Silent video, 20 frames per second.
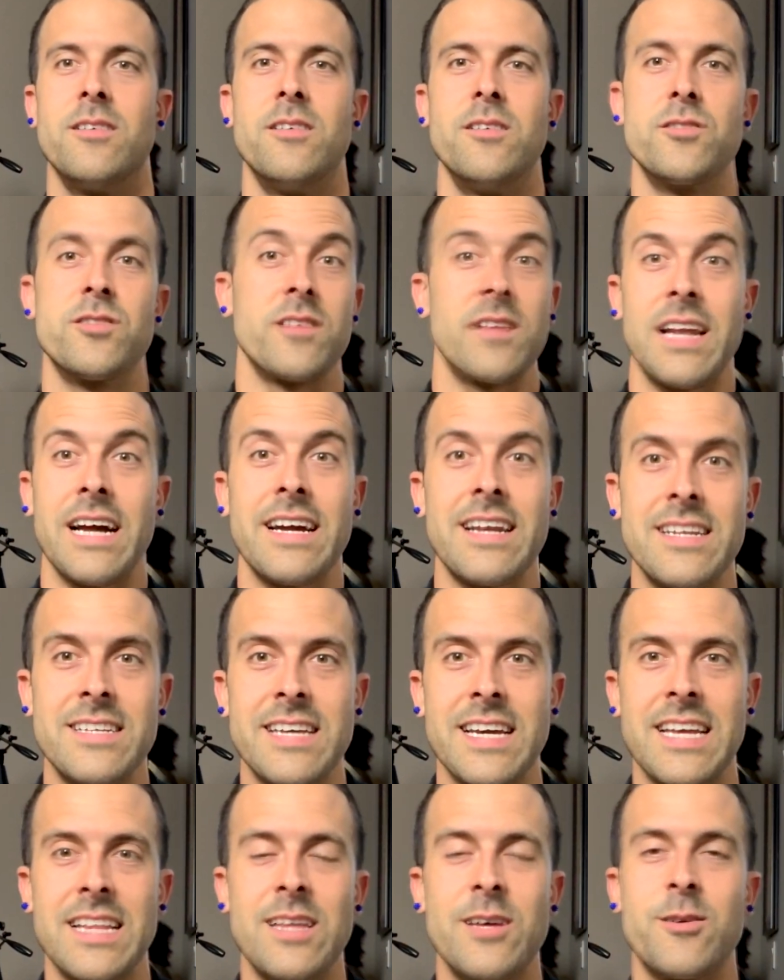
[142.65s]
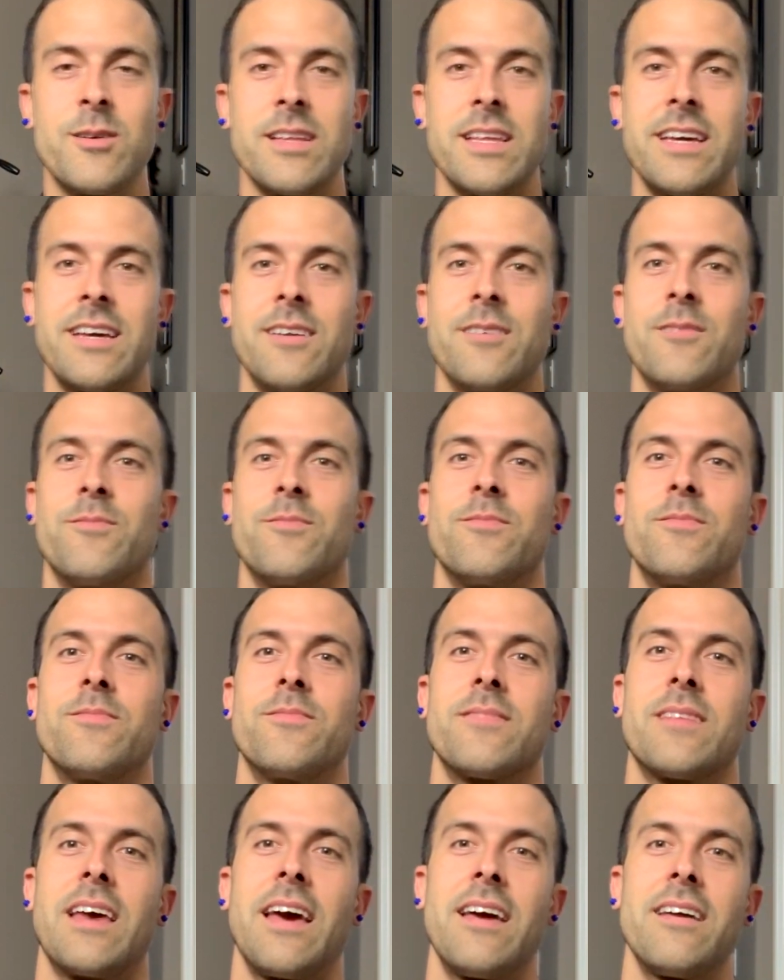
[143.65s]
So they're not going to take it literally.
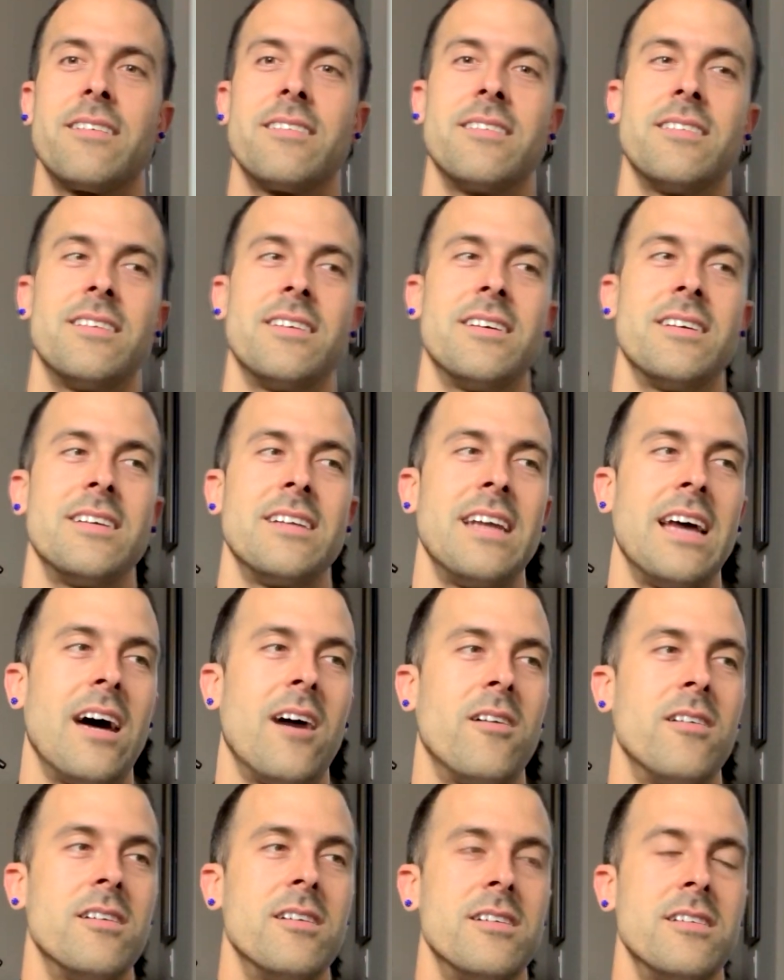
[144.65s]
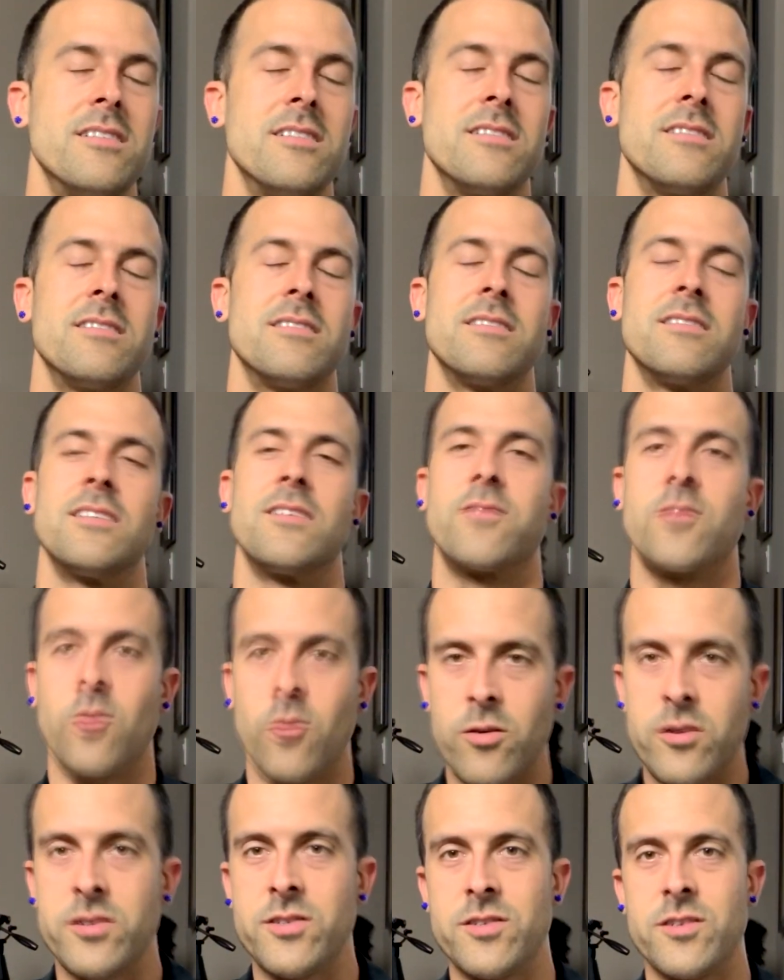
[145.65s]
Okay? Now, of
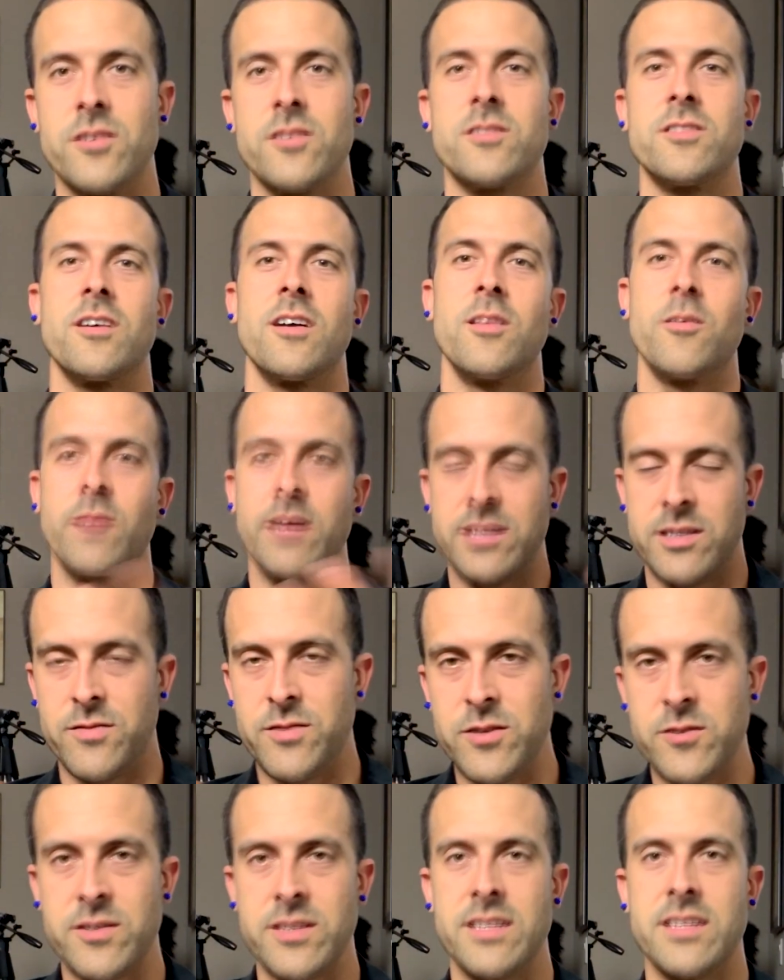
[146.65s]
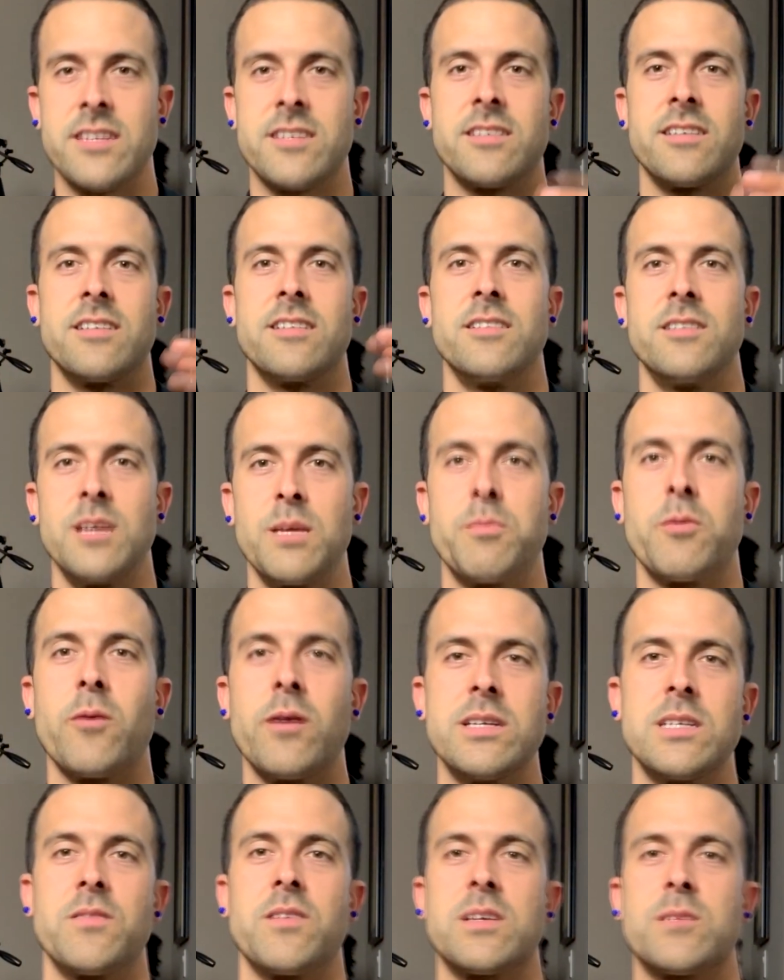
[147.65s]
course, there's other ways of using this and deeper
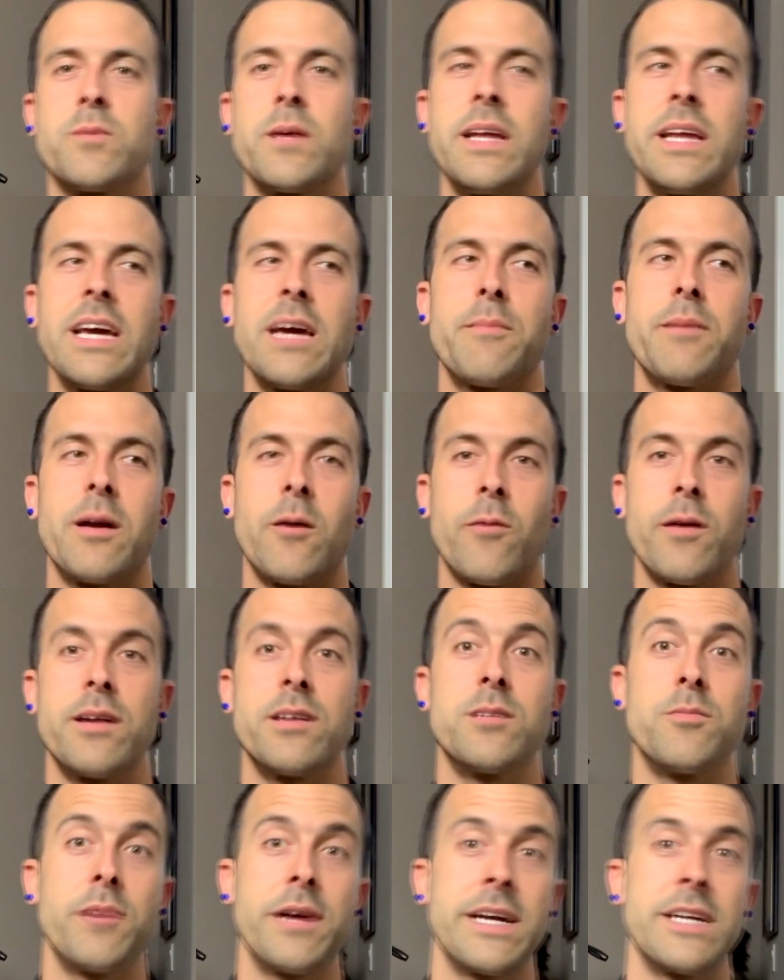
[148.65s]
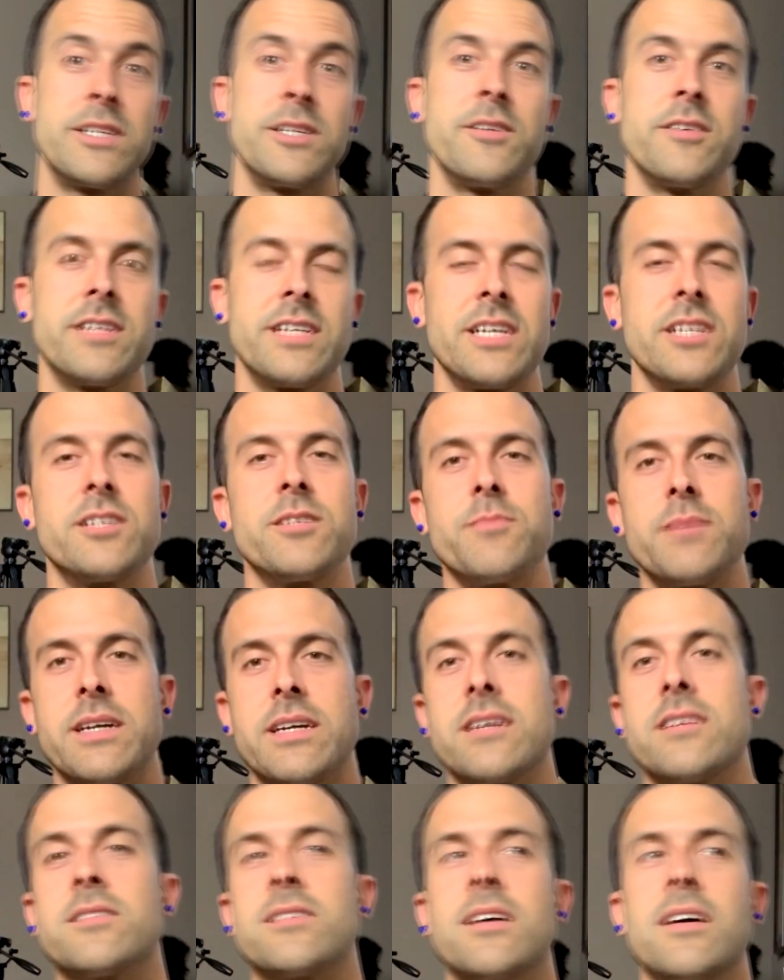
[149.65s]
ways of explaining it, but I wanted to bring it to your attention
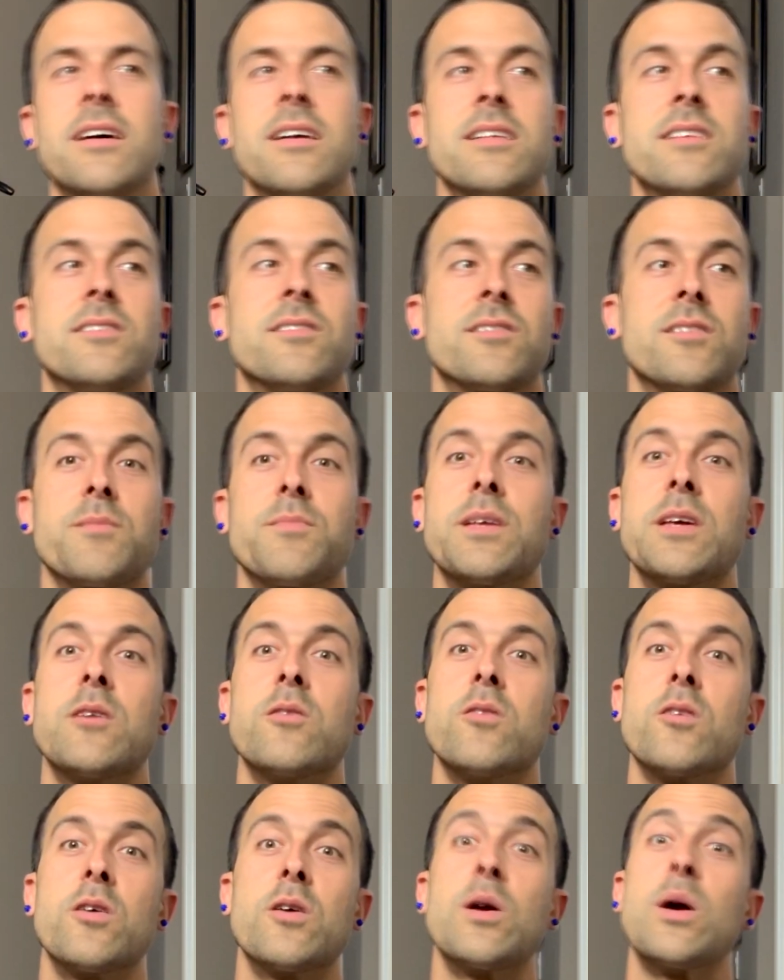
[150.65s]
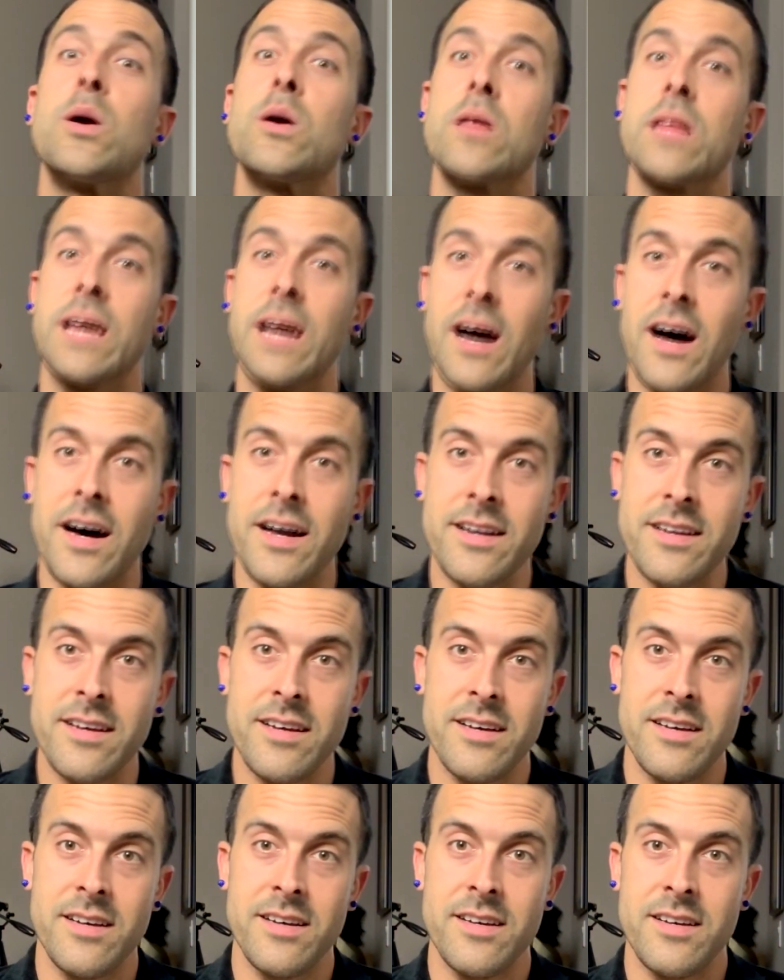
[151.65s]
because this is something you learn early on,